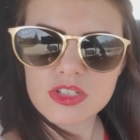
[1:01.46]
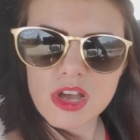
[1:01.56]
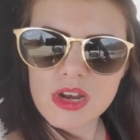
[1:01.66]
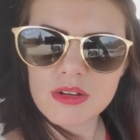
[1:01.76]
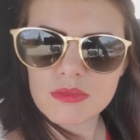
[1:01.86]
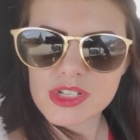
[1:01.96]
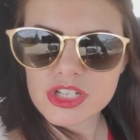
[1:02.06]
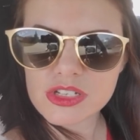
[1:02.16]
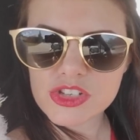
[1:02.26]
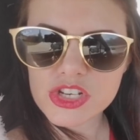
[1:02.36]
Jenna
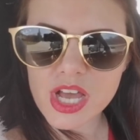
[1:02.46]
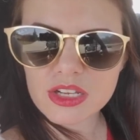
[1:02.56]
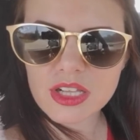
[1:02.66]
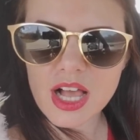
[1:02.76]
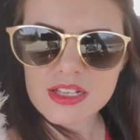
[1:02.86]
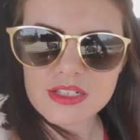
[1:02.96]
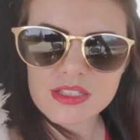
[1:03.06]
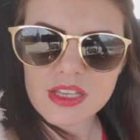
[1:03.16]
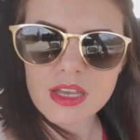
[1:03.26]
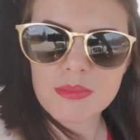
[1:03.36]
wishes she had
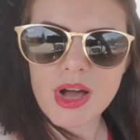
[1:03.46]
glasses like